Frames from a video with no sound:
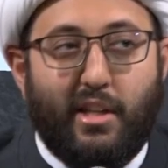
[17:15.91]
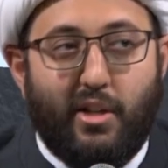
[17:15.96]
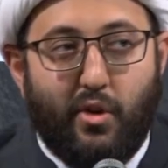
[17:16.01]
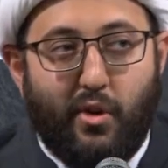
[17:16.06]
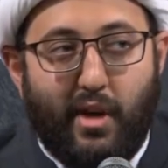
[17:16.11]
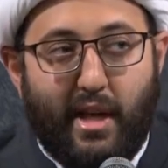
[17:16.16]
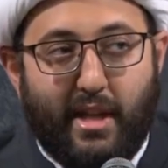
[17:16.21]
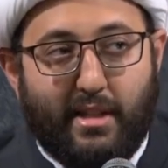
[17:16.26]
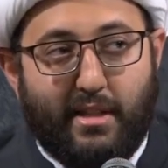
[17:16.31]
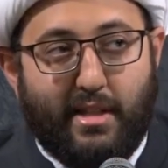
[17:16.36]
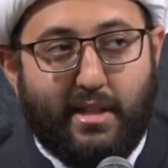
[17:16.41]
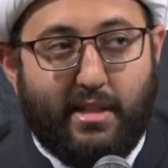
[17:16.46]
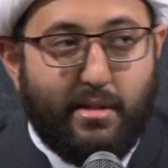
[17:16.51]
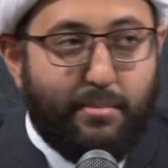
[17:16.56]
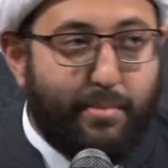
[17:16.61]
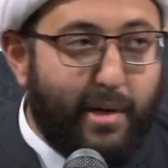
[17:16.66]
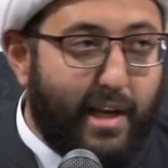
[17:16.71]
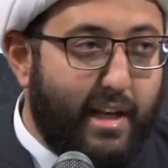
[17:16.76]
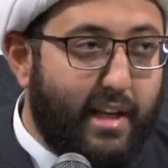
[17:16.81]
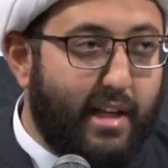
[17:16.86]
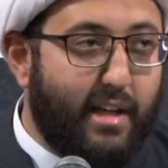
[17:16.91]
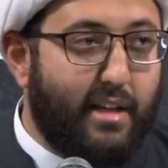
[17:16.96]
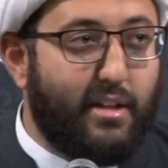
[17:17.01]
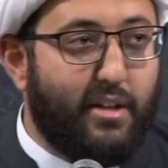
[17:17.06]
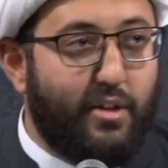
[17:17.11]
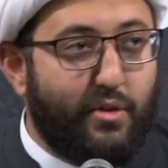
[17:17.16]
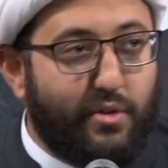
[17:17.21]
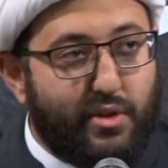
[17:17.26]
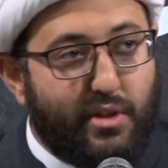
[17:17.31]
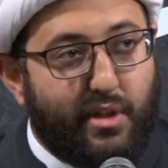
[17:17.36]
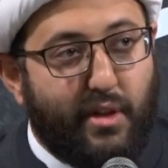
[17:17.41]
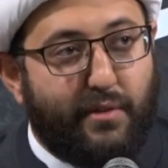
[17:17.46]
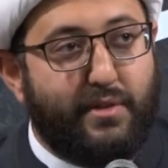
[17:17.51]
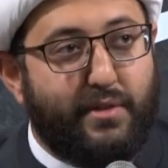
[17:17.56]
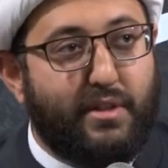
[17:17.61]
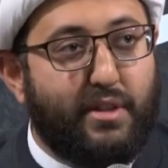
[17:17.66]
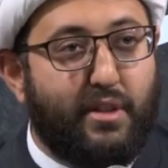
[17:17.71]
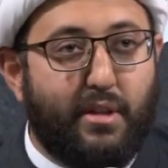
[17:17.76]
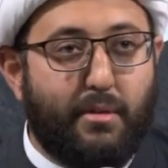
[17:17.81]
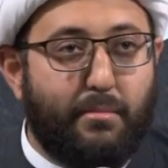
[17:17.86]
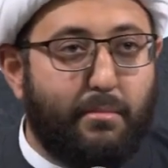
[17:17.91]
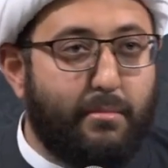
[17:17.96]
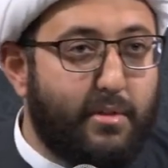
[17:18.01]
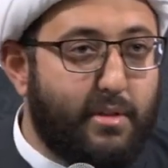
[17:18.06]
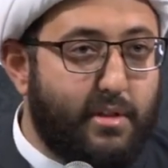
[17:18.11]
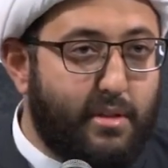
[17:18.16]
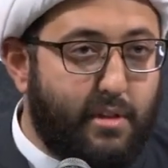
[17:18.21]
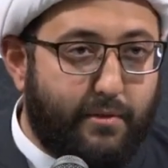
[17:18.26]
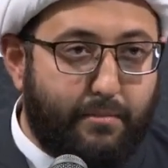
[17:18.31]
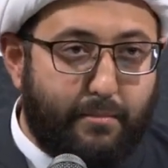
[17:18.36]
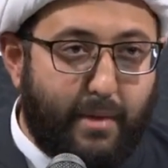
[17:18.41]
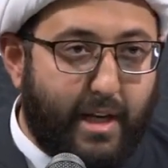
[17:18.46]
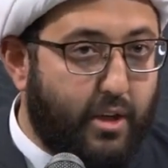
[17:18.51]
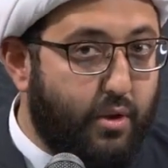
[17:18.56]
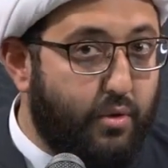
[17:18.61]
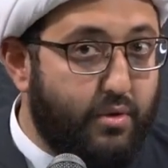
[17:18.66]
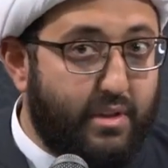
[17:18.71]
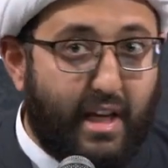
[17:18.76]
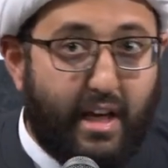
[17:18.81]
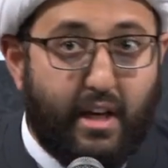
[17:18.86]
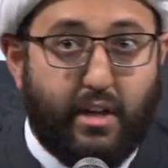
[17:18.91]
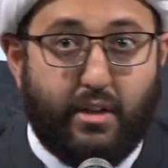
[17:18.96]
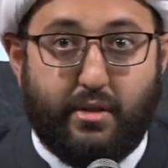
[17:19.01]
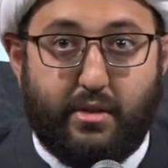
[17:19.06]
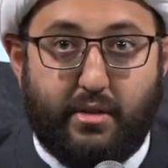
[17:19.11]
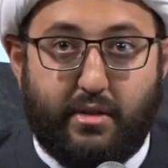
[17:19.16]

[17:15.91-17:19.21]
anticipating, stuff might go down.